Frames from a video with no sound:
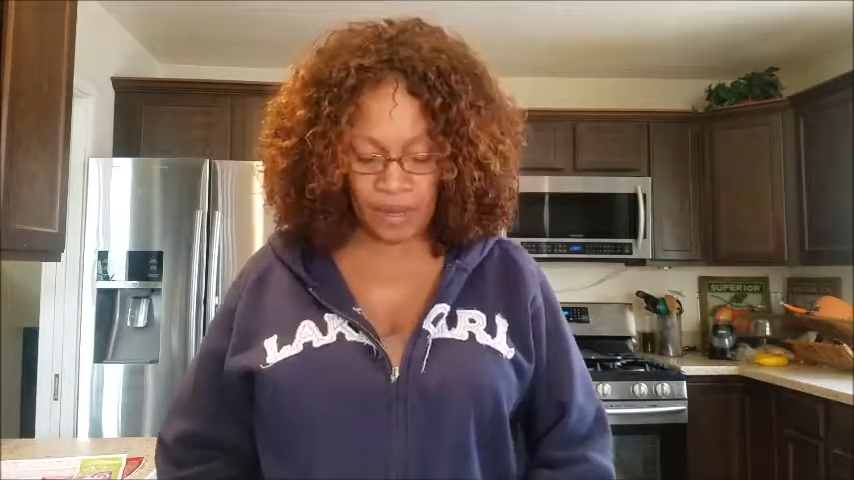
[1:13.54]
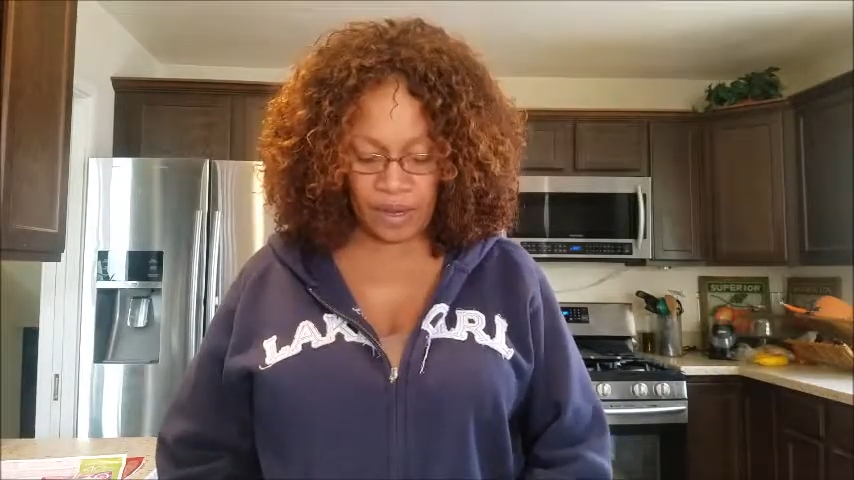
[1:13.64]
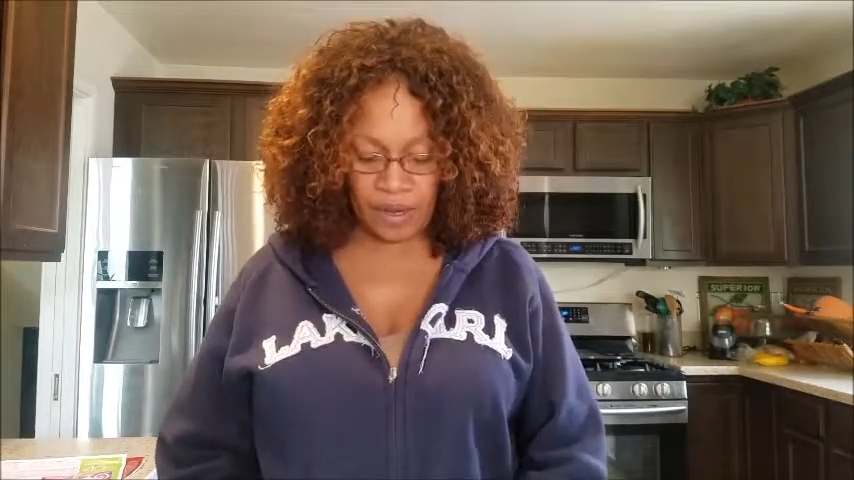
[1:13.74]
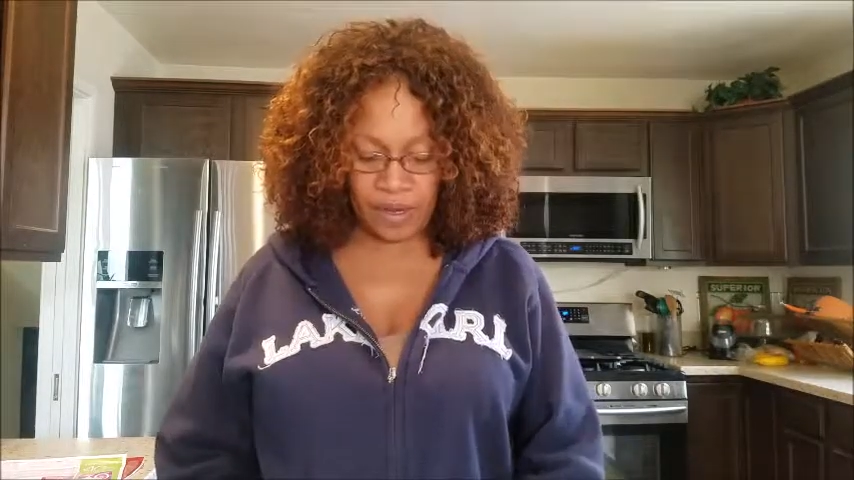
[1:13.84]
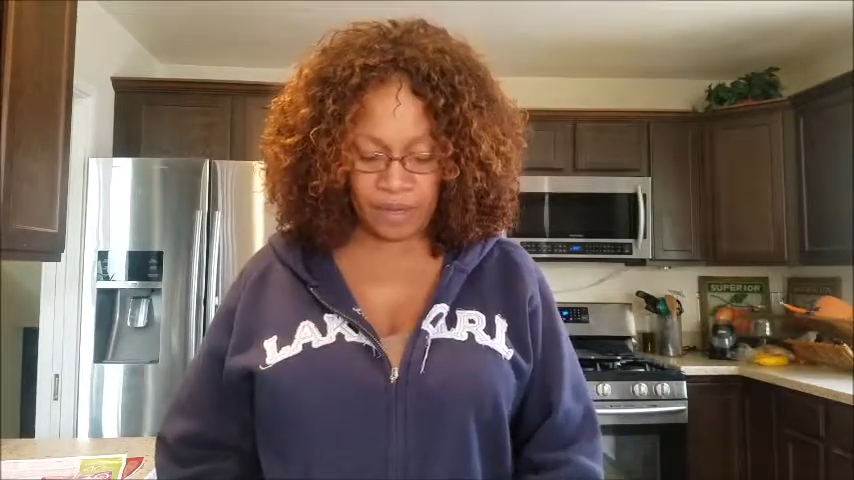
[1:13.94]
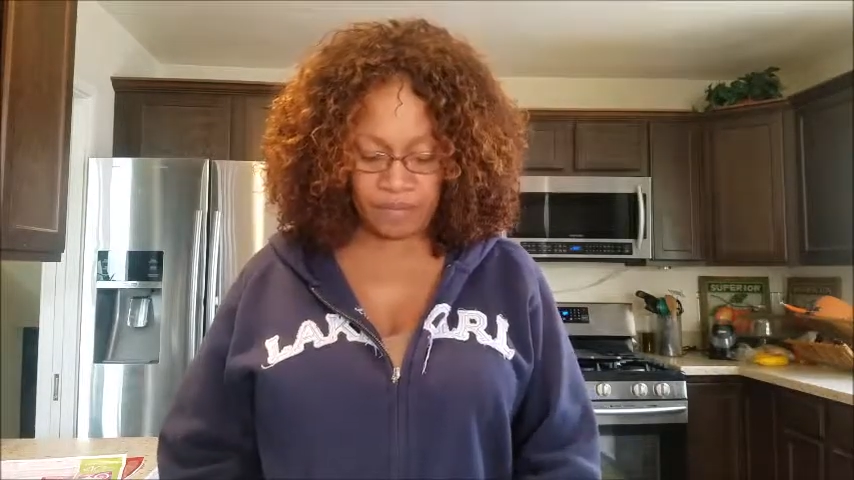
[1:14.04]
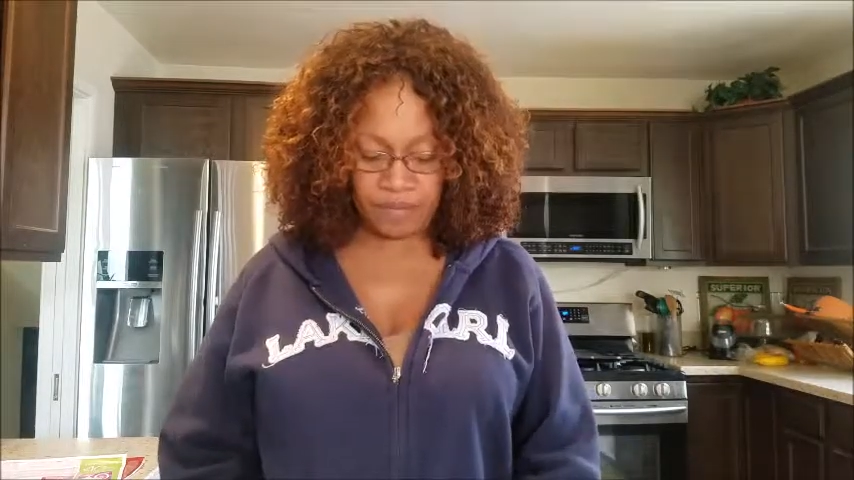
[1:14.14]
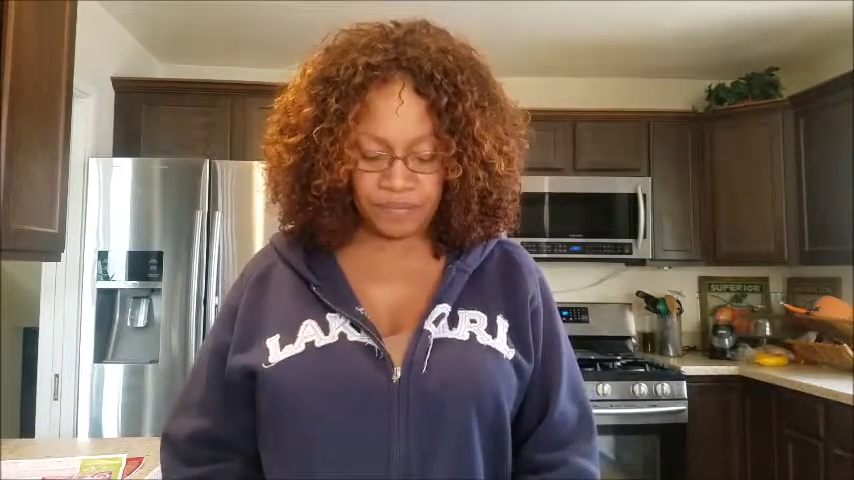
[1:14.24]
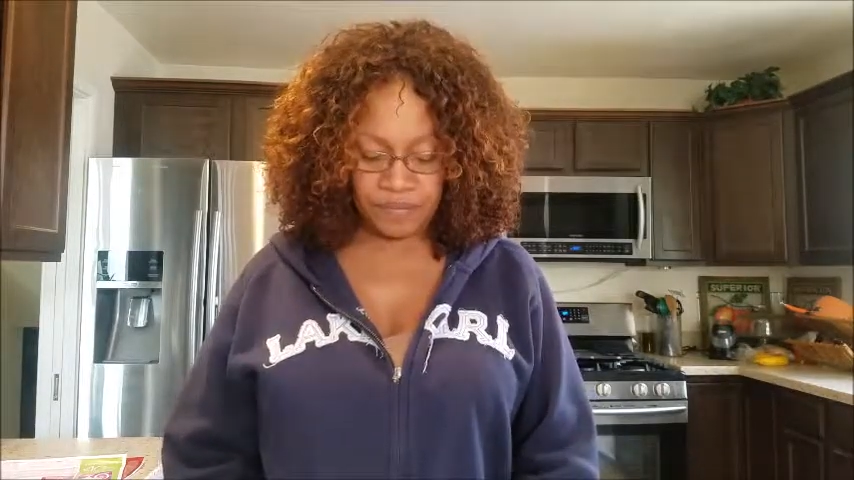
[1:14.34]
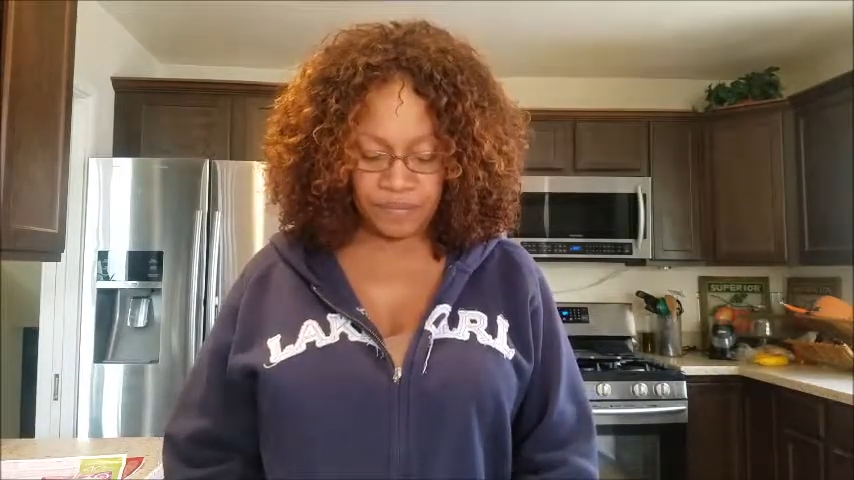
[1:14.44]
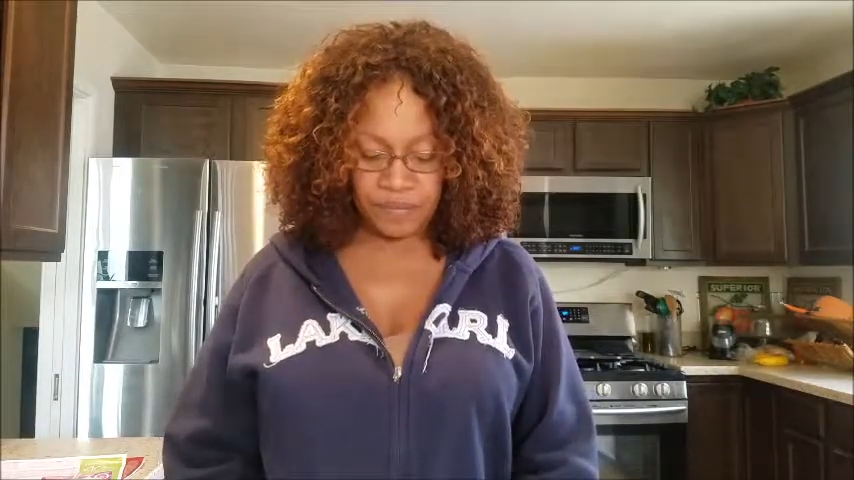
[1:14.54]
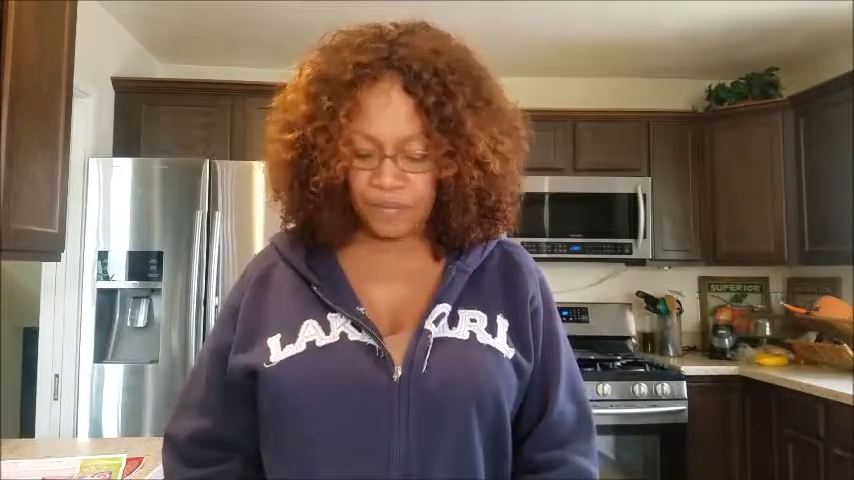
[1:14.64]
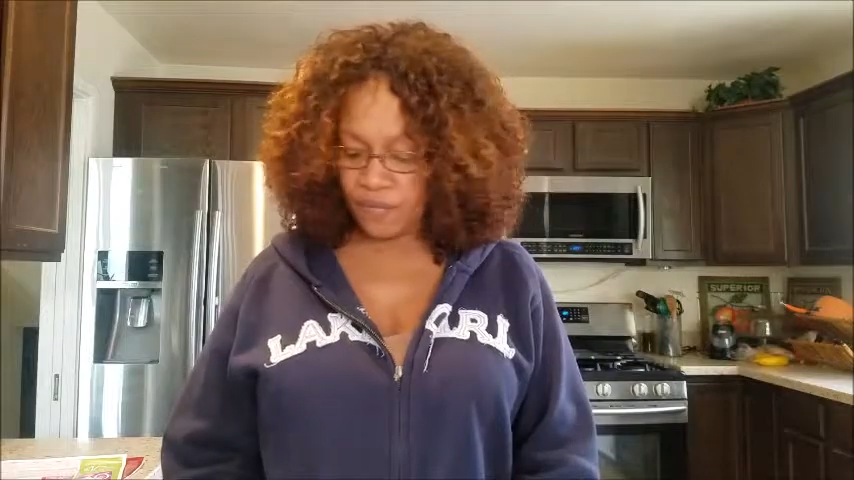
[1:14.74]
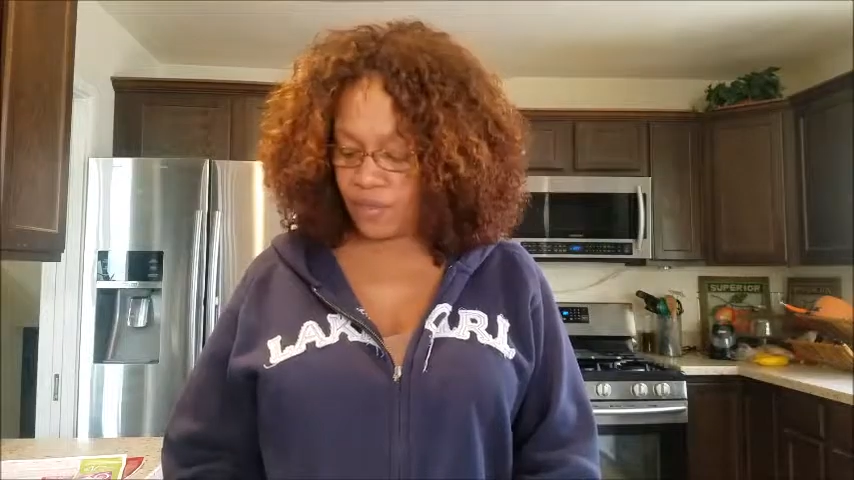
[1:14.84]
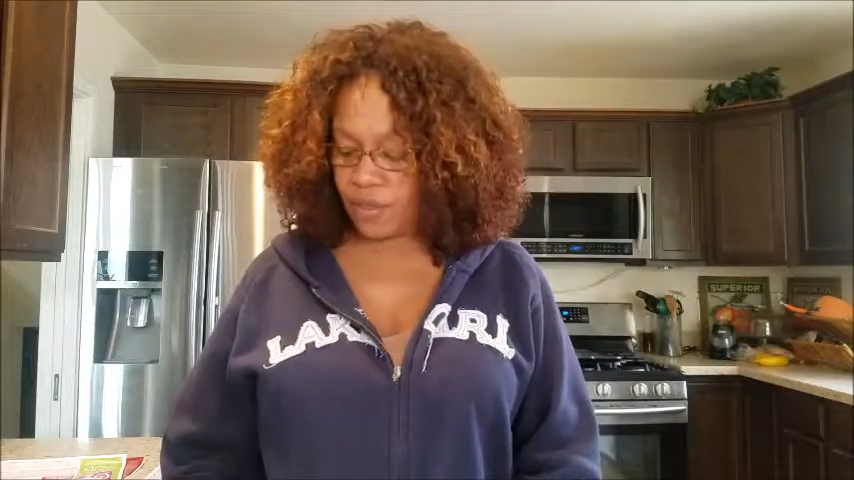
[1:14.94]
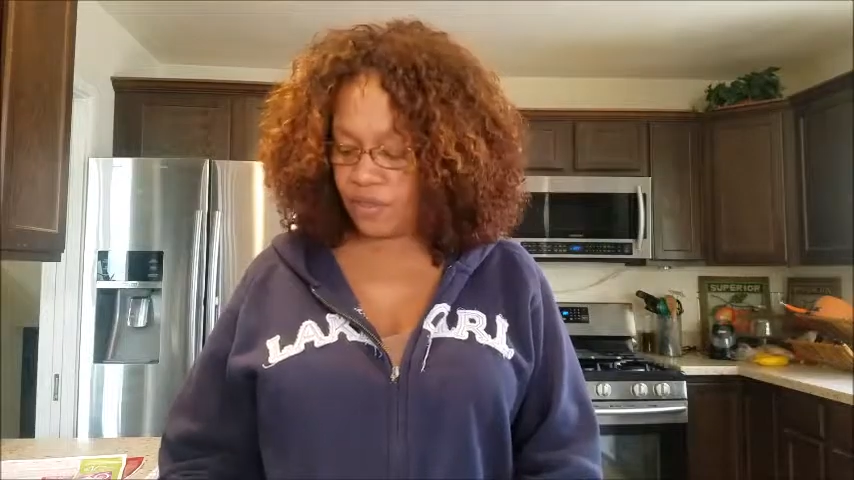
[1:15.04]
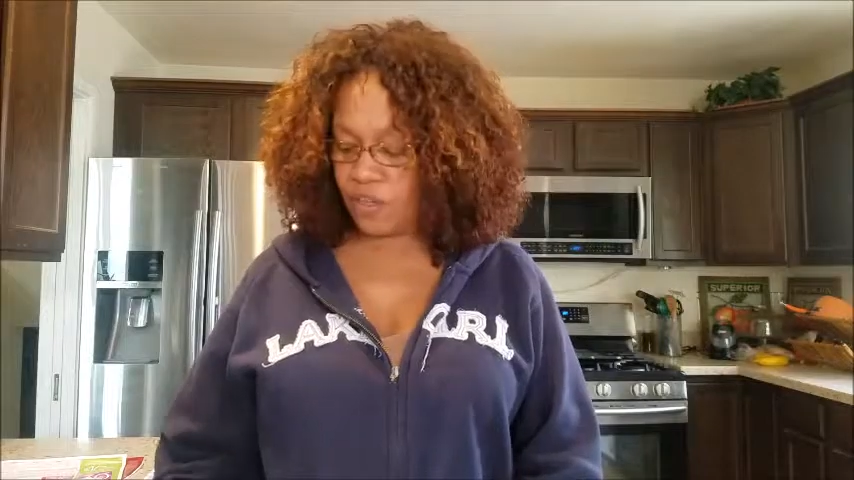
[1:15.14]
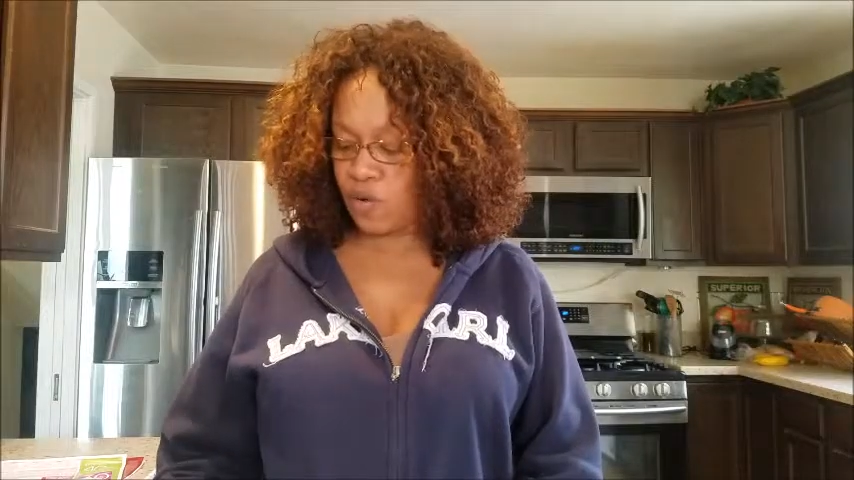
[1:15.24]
The